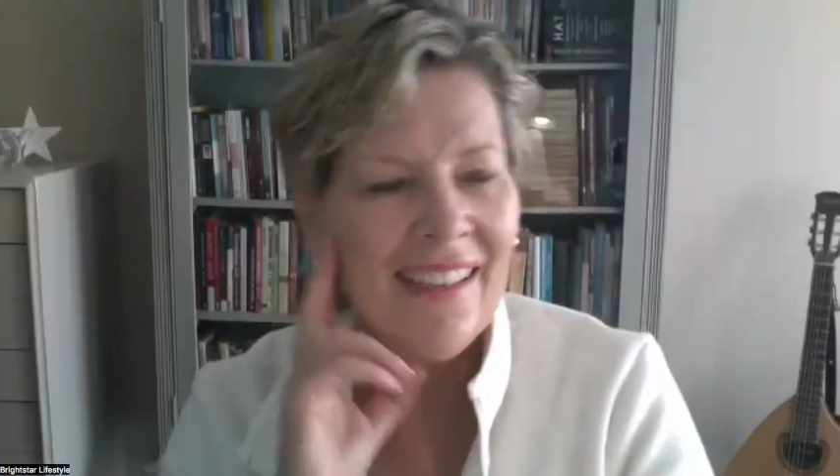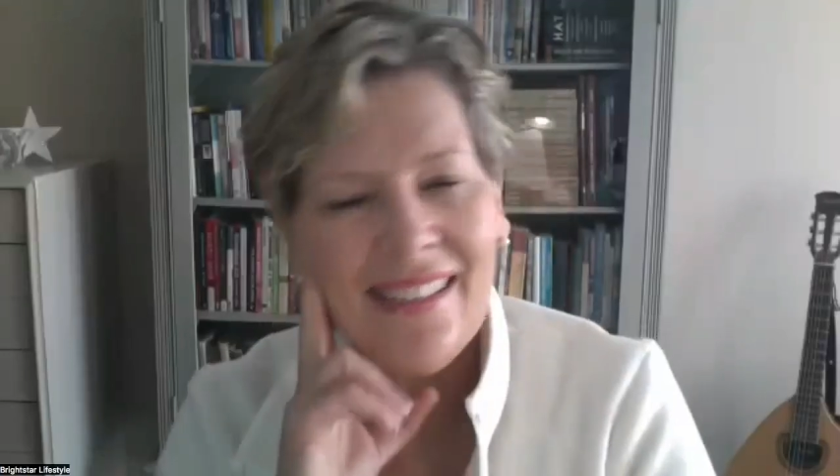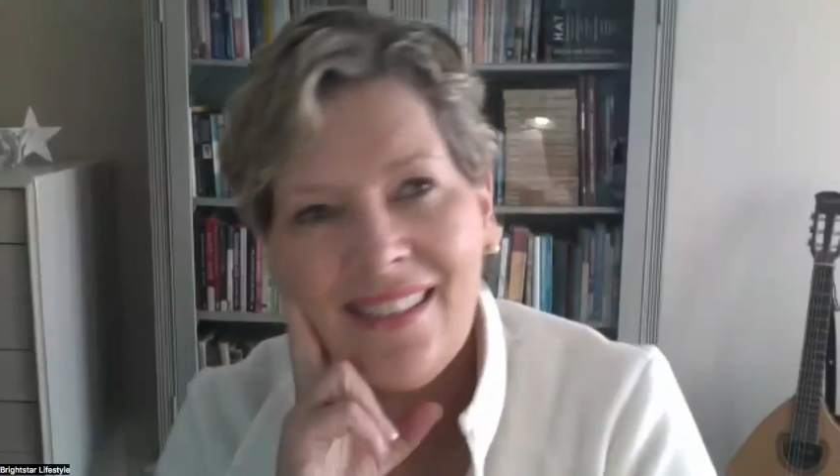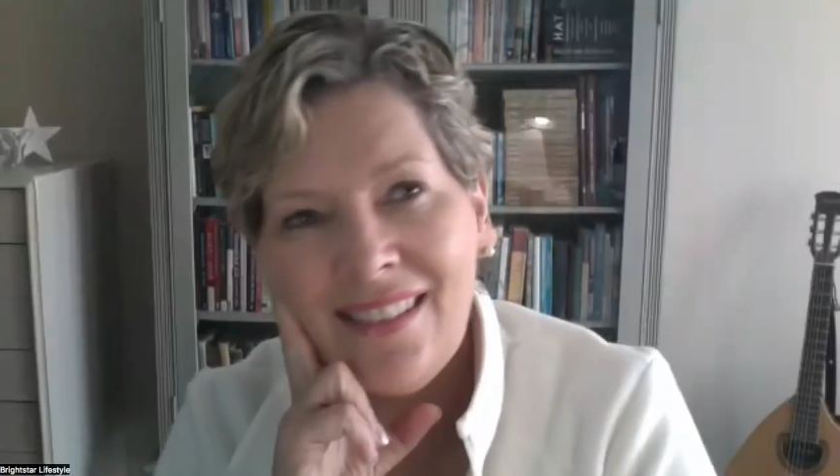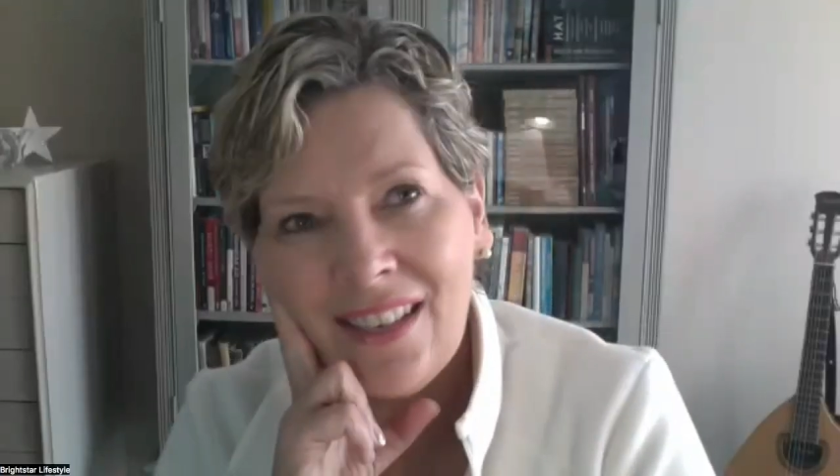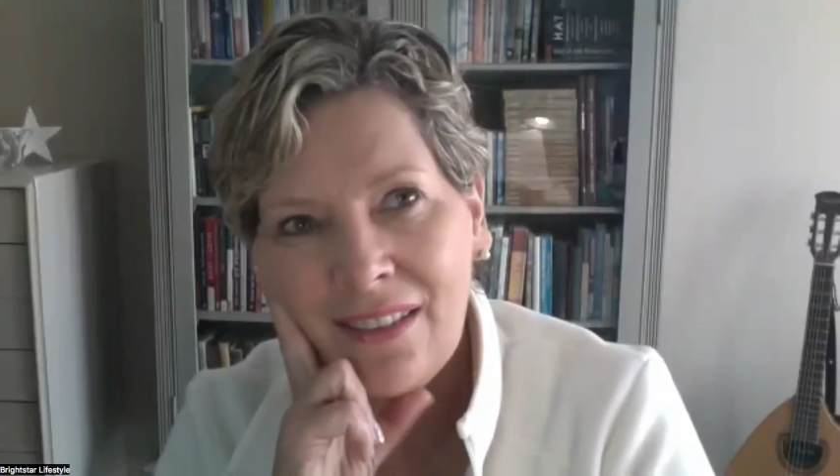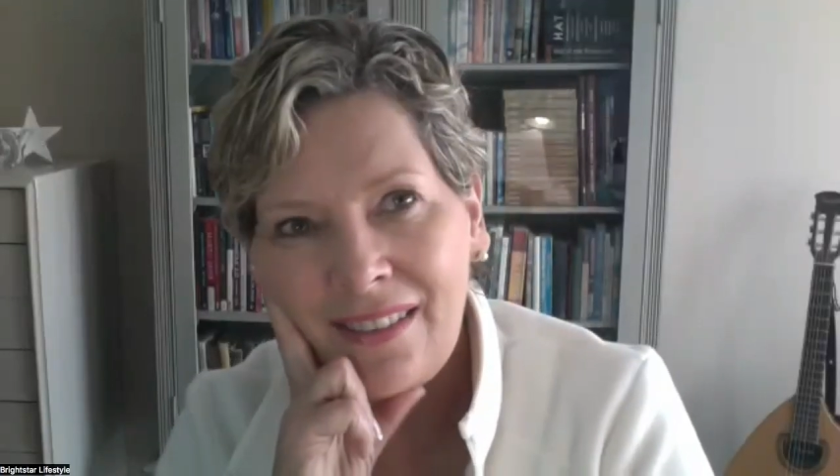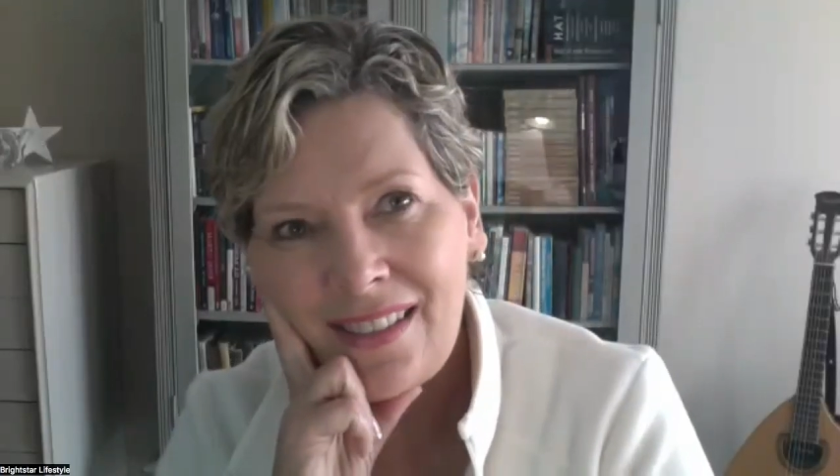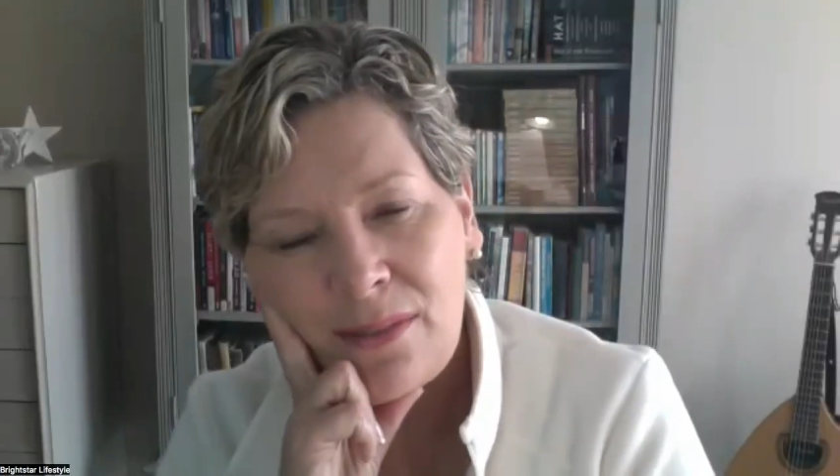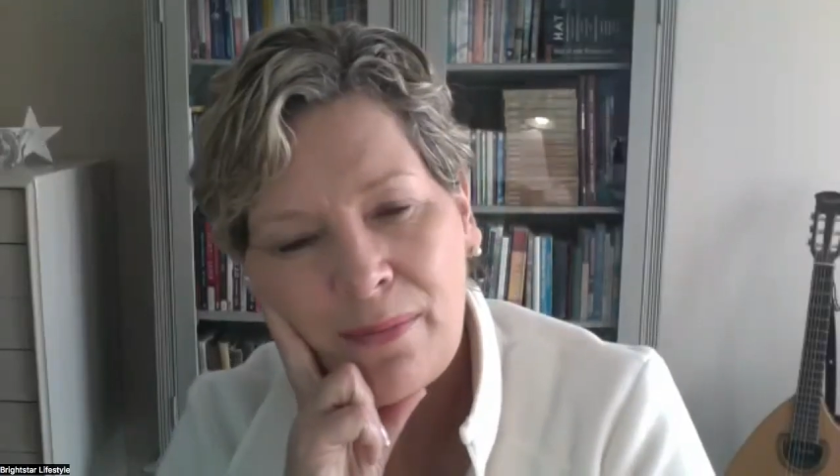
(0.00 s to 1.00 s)
this is so
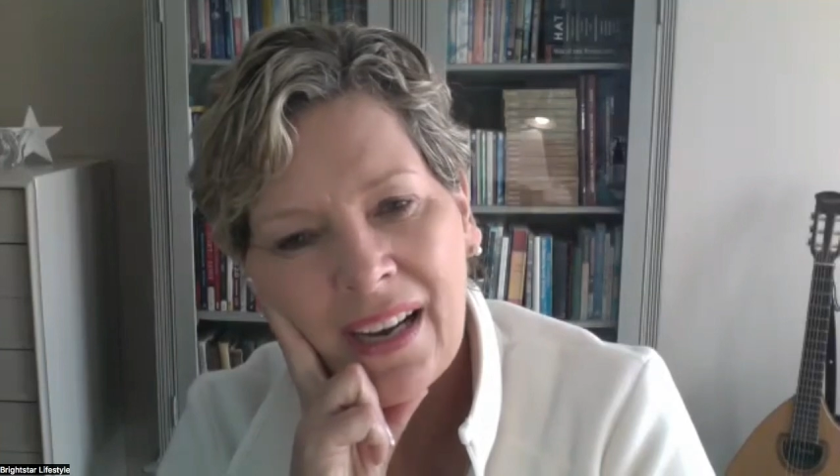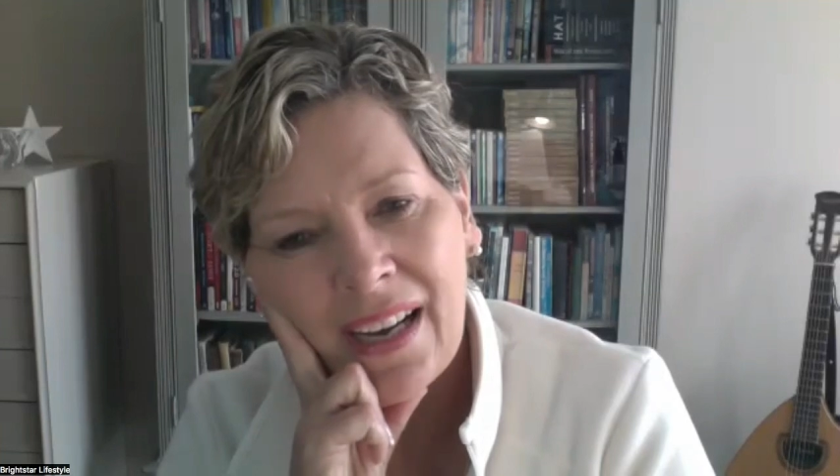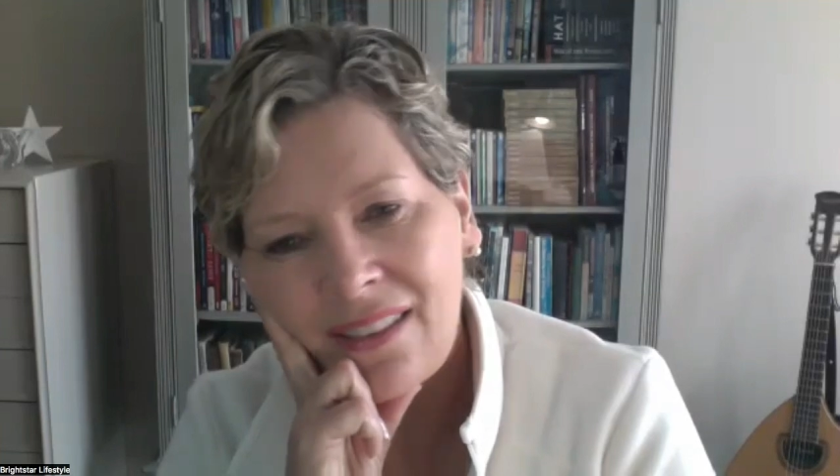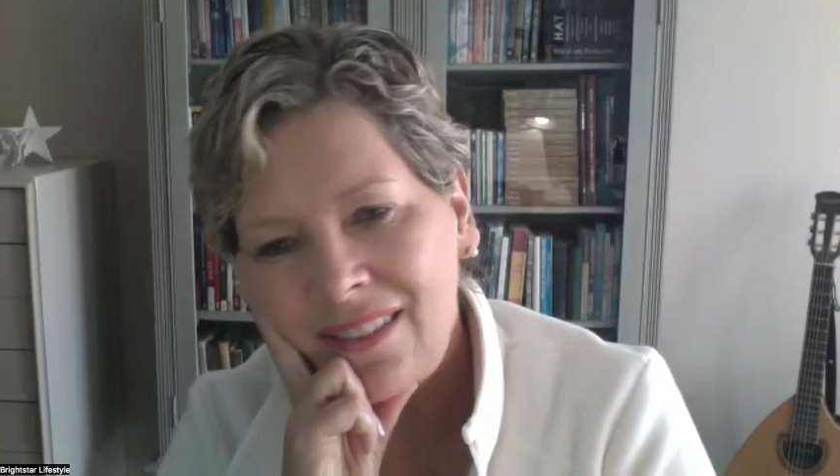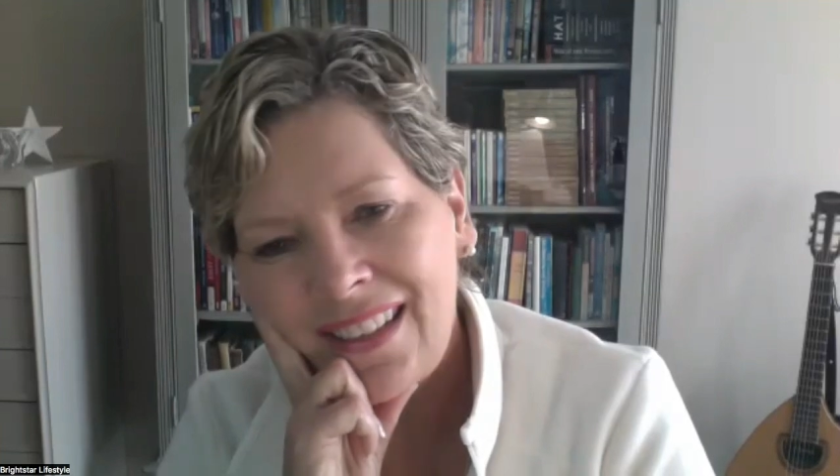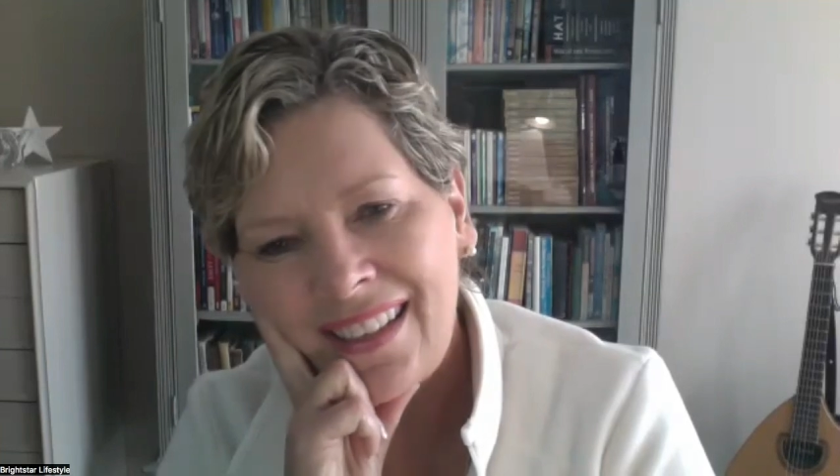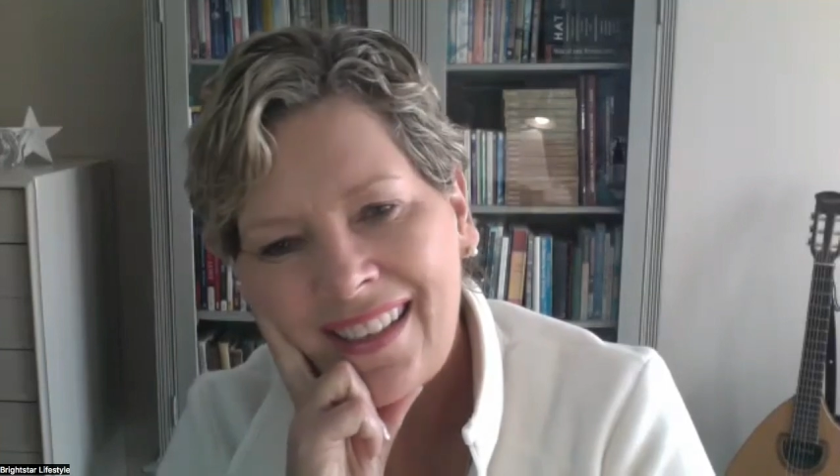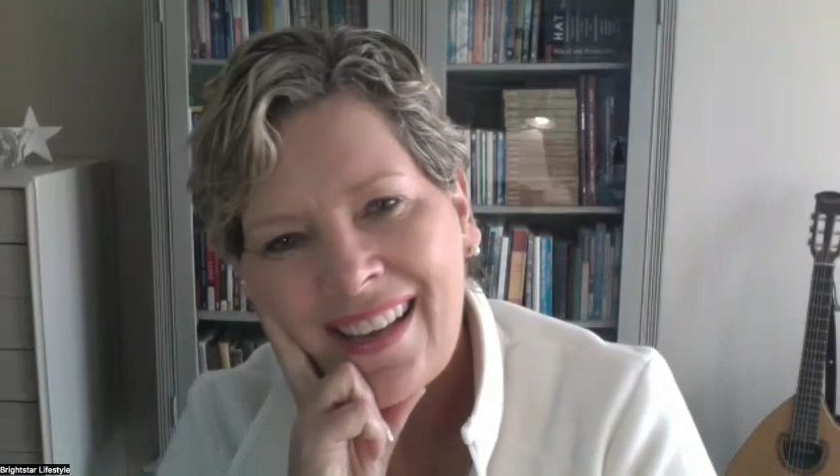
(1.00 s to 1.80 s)
inspiring.